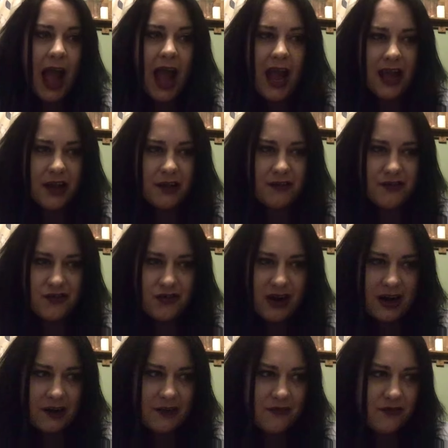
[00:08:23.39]

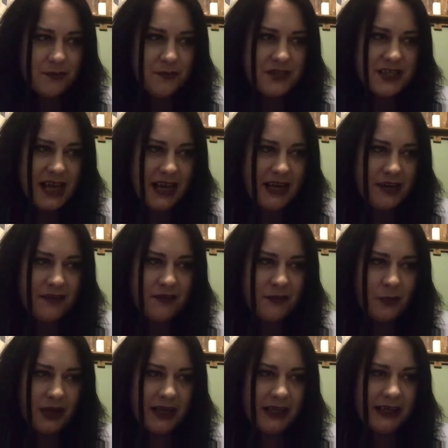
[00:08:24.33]
extracts from Dennis
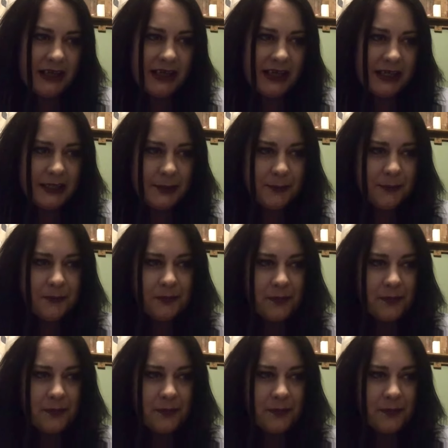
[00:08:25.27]
Wheatley,